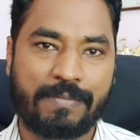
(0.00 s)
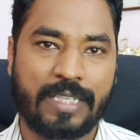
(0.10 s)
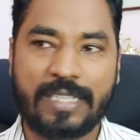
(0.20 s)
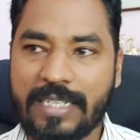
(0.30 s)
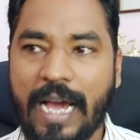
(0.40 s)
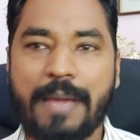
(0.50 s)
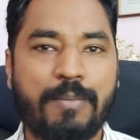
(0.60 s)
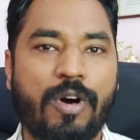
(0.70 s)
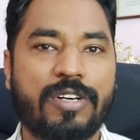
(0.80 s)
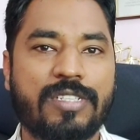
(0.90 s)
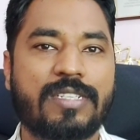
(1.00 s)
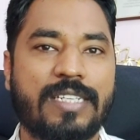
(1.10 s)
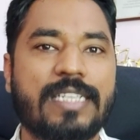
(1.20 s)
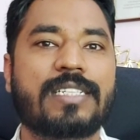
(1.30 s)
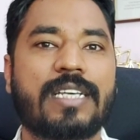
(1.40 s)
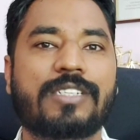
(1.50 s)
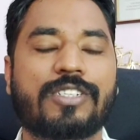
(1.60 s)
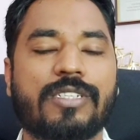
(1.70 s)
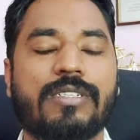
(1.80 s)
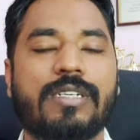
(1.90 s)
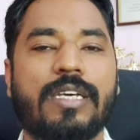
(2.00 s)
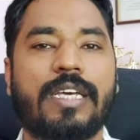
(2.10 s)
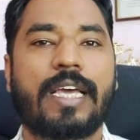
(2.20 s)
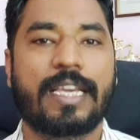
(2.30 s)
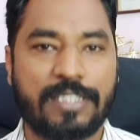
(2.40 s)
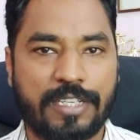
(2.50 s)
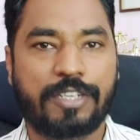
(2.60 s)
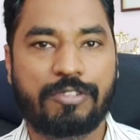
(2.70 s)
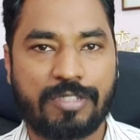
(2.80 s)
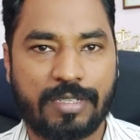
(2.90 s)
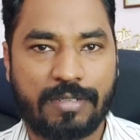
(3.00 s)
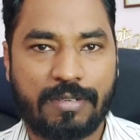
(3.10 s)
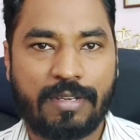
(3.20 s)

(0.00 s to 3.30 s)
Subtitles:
It's a time-boxed test session execution.